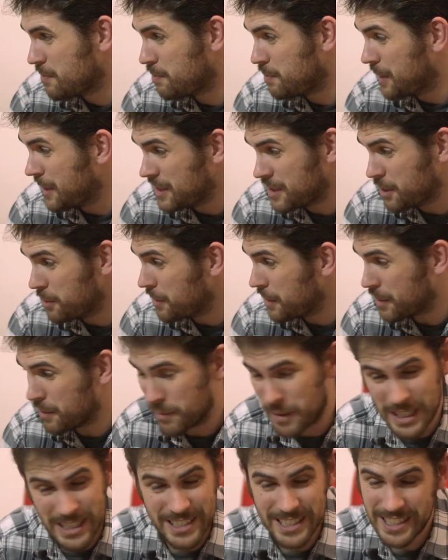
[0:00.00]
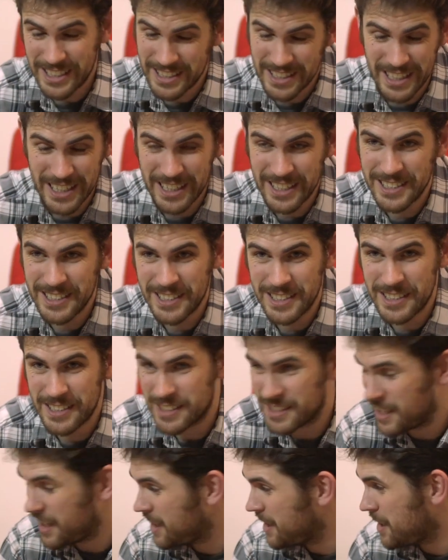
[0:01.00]
be doing amazing things,
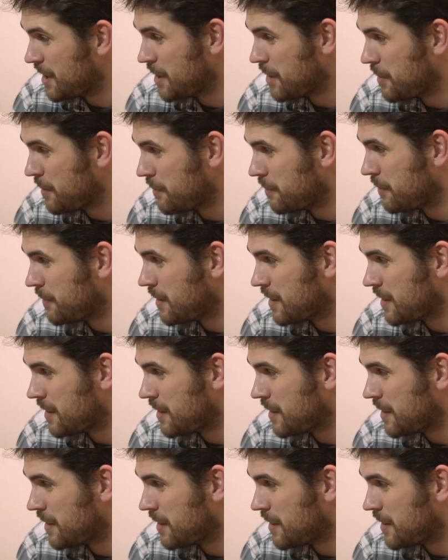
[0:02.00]
um,